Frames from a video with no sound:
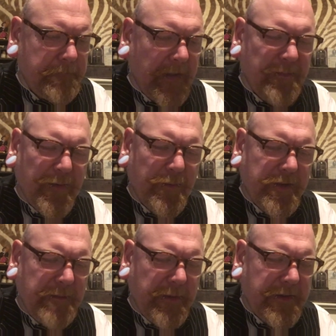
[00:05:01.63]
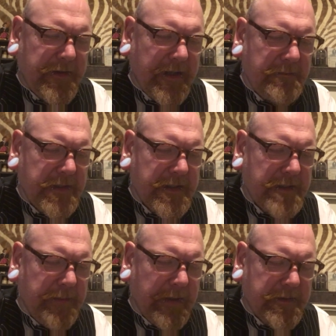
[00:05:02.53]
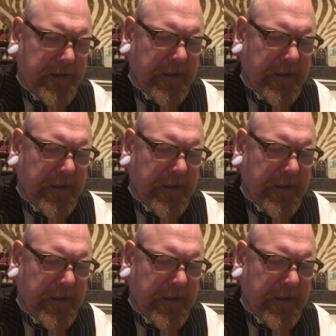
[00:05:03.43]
But would it bother them, do you suppose? Are they